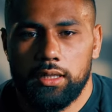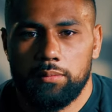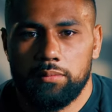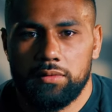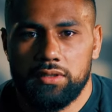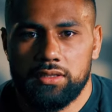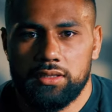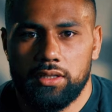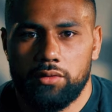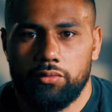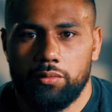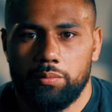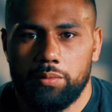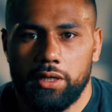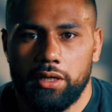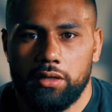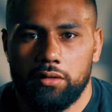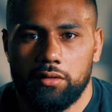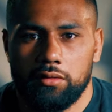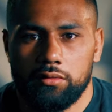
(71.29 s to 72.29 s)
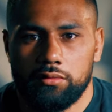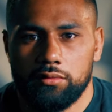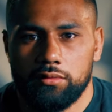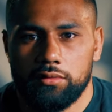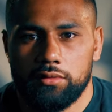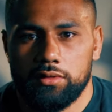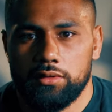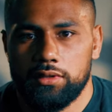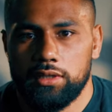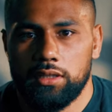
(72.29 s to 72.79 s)
because they were playing on
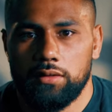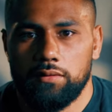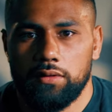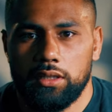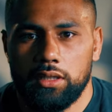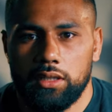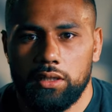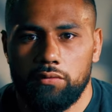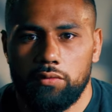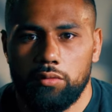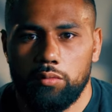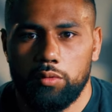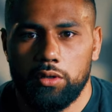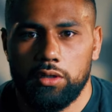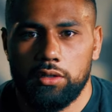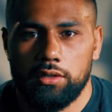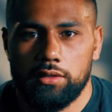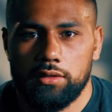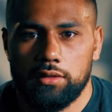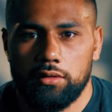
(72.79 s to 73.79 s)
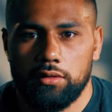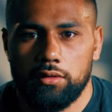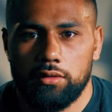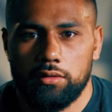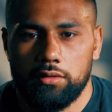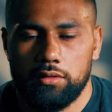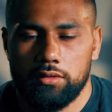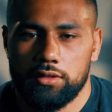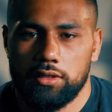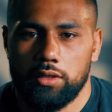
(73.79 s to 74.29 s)
TV every week, so
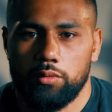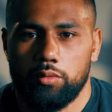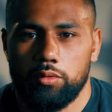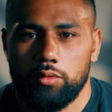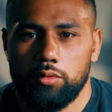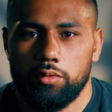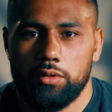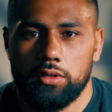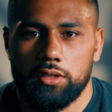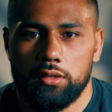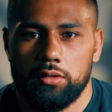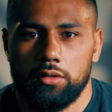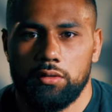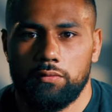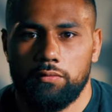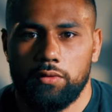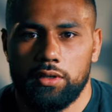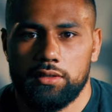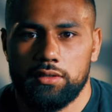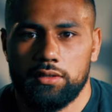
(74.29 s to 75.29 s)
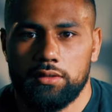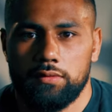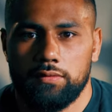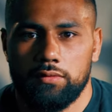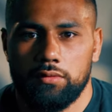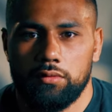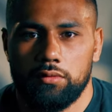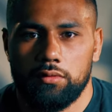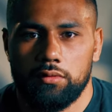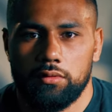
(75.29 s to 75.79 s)
because they were always couldn't raise us
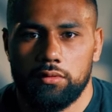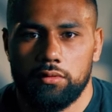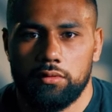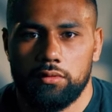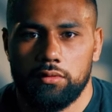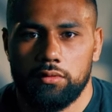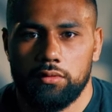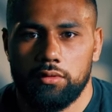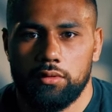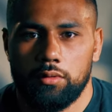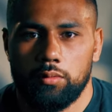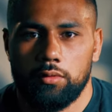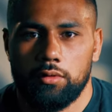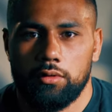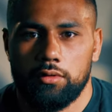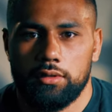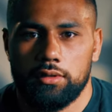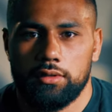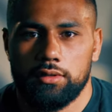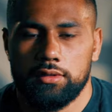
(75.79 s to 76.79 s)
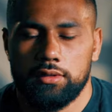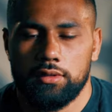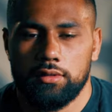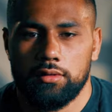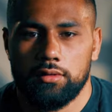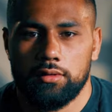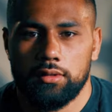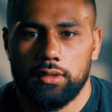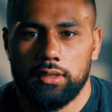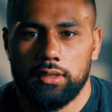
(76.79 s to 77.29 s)
for the Warriors. So